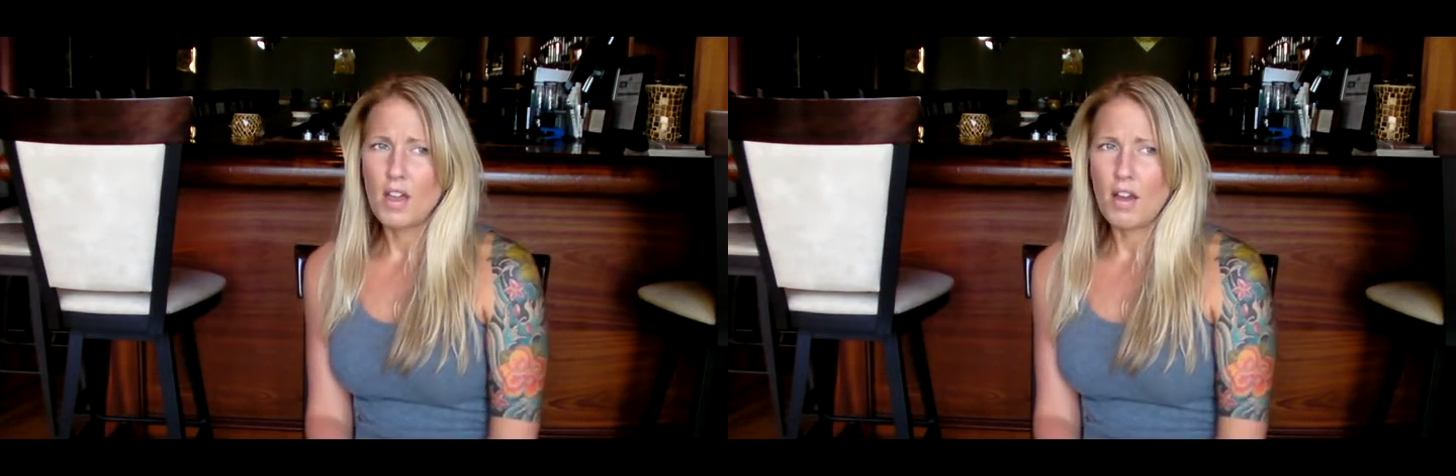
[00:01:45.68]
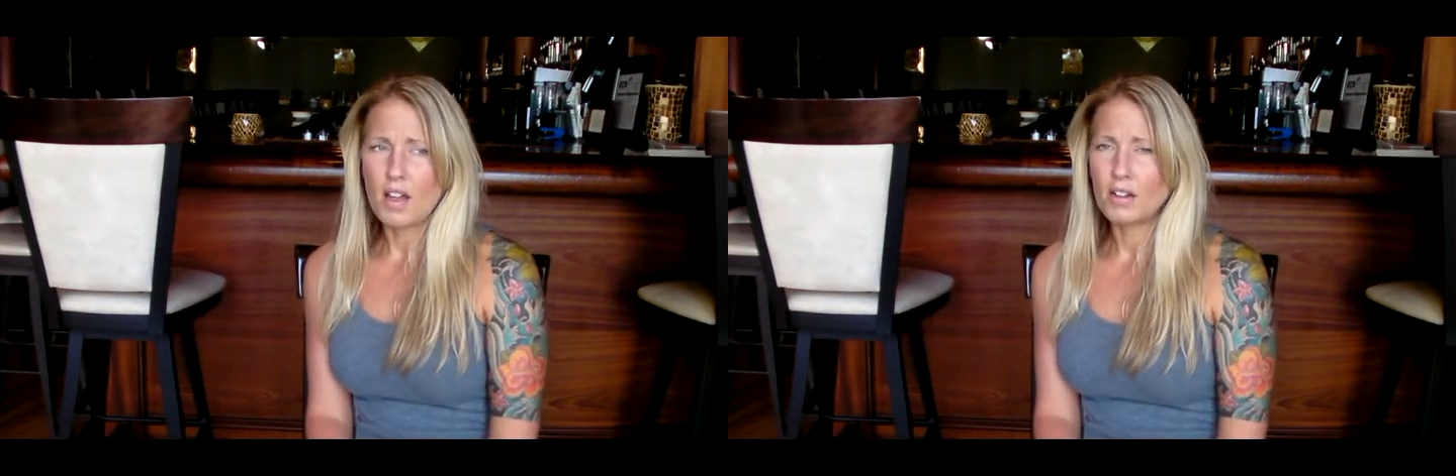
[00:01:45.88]

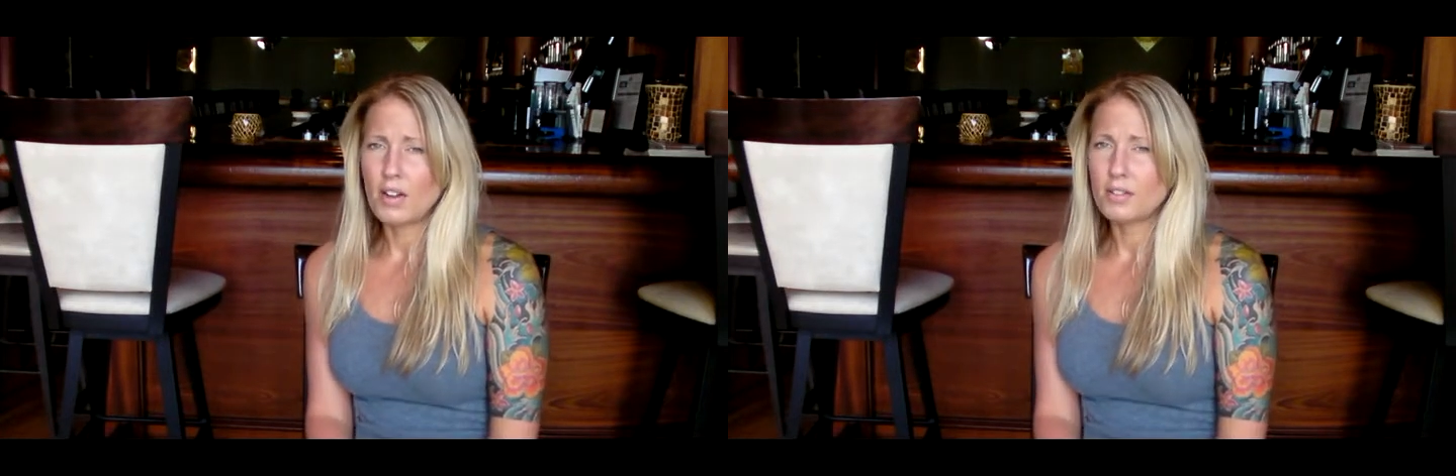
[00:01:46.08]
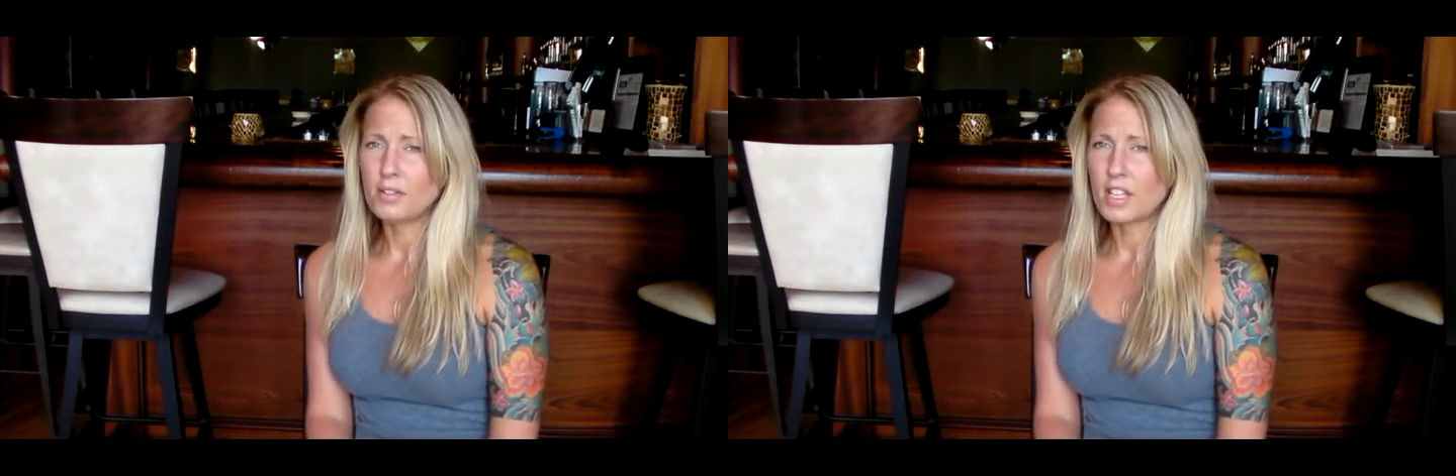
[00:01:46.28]
I don't know.
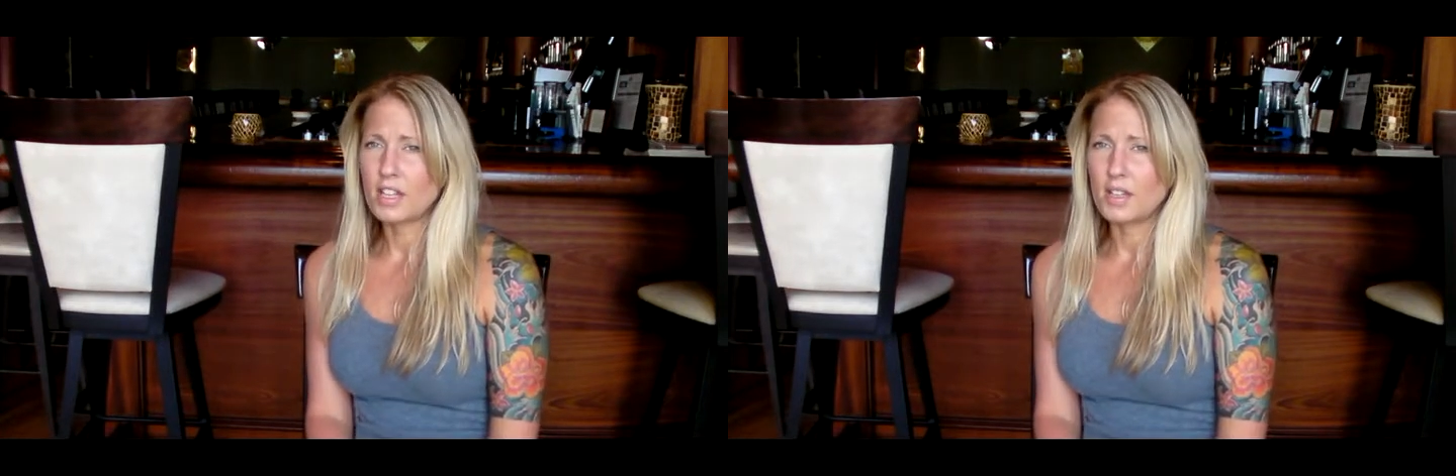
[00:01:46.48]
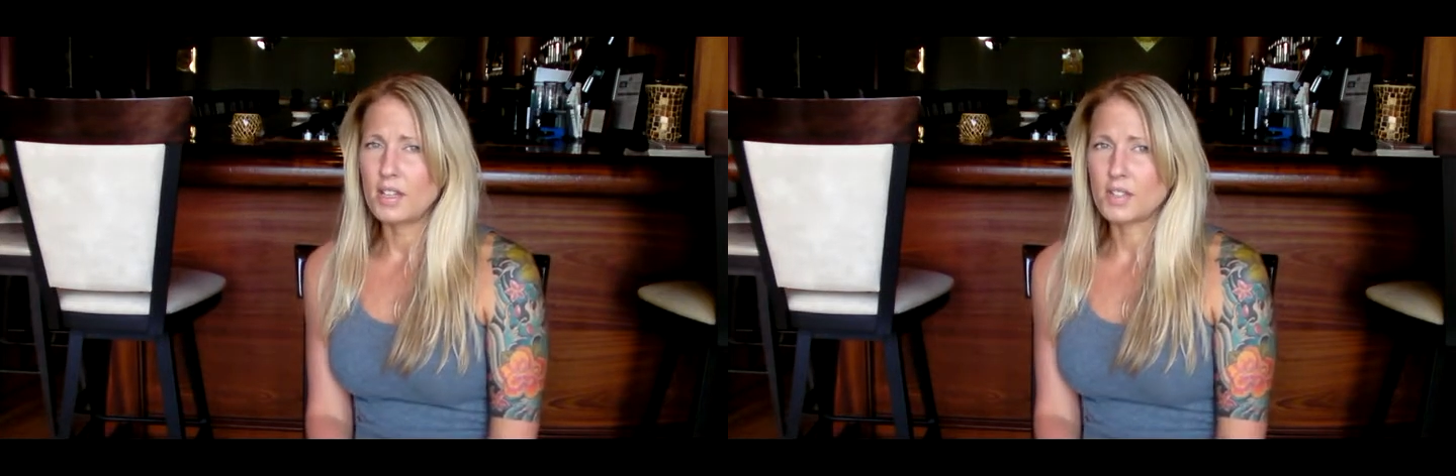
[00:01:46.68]
I don't look at
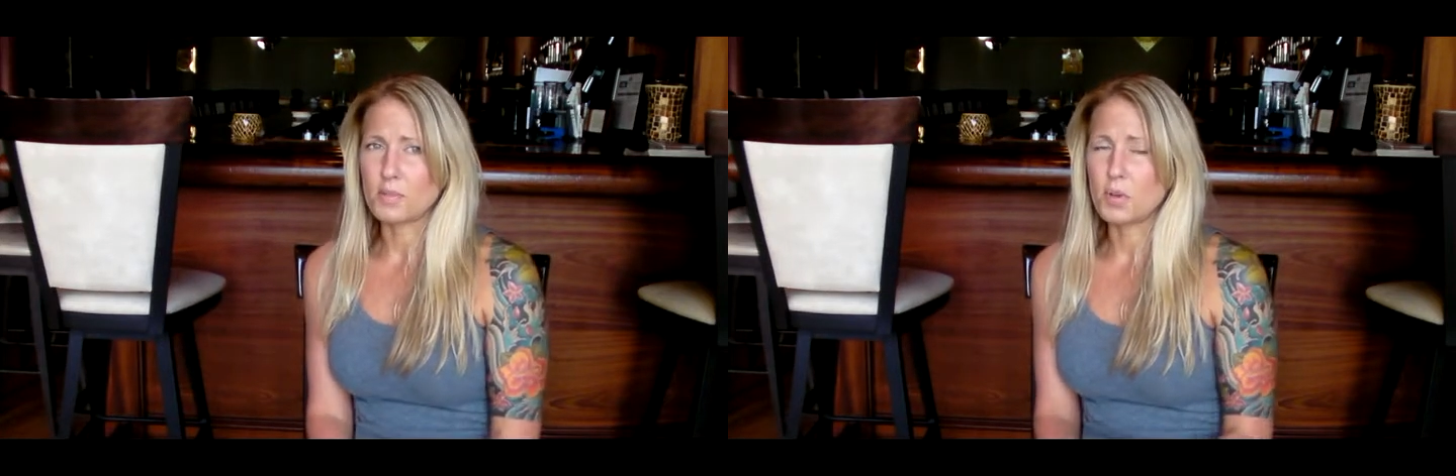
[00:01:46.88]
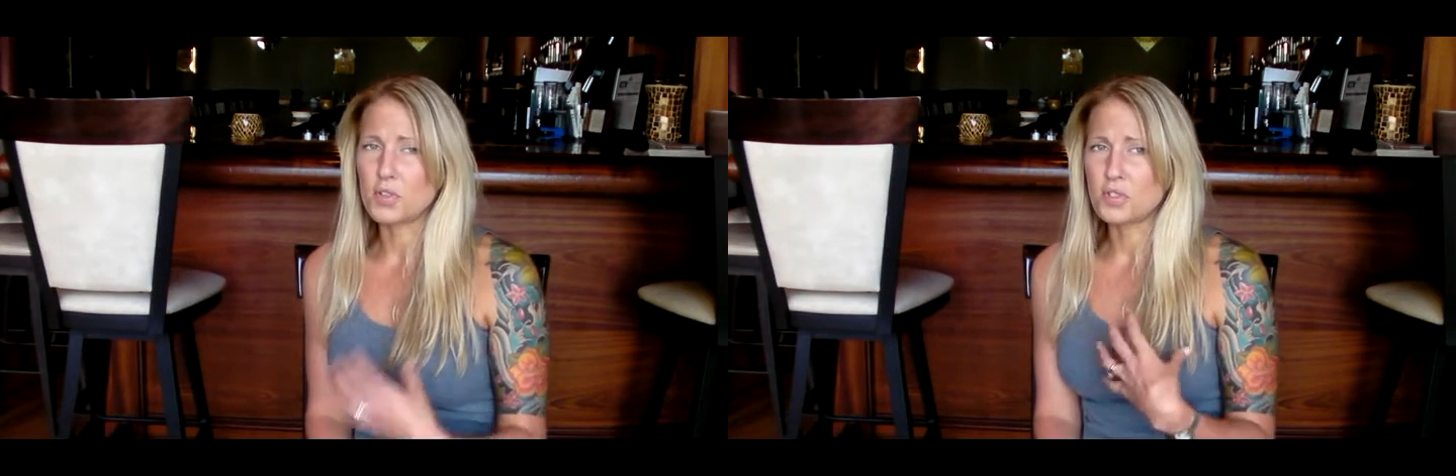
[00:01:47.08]
it as a
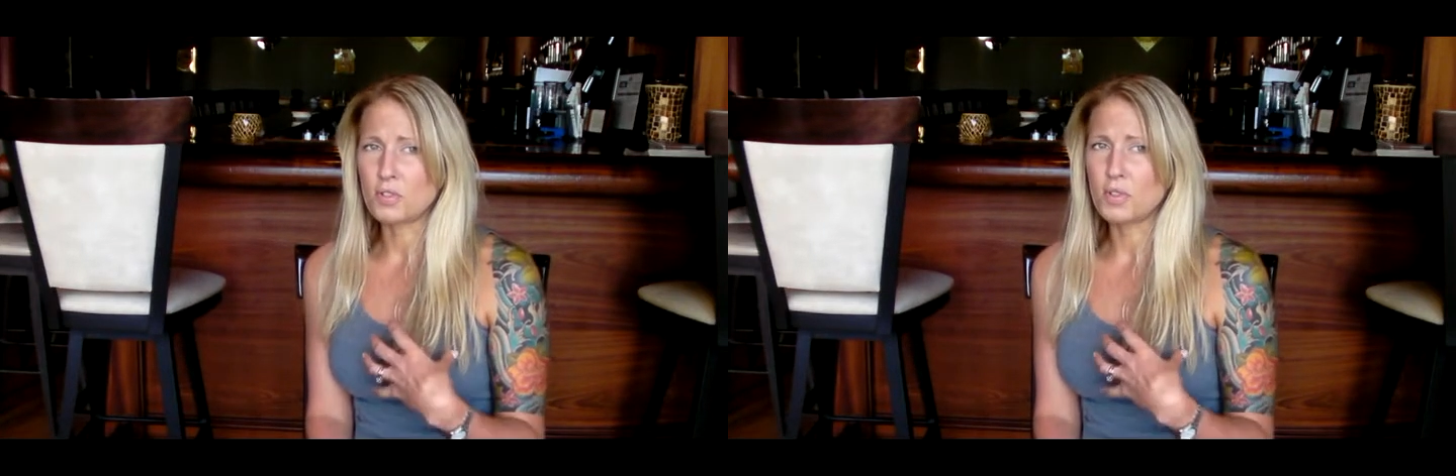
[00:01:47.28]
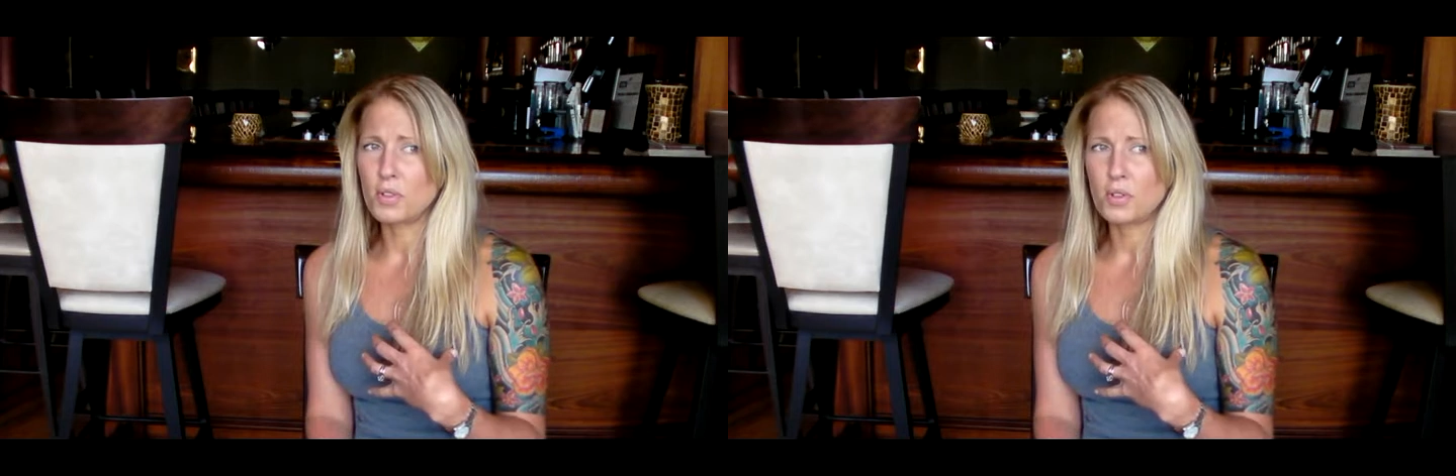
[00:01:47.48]
personal
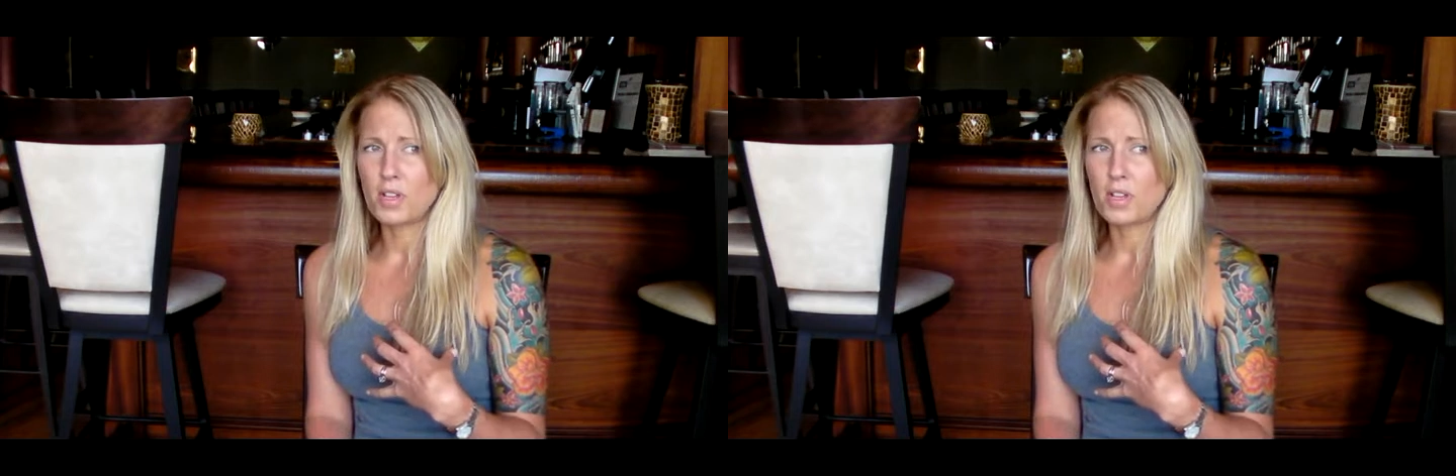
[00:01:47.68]
role.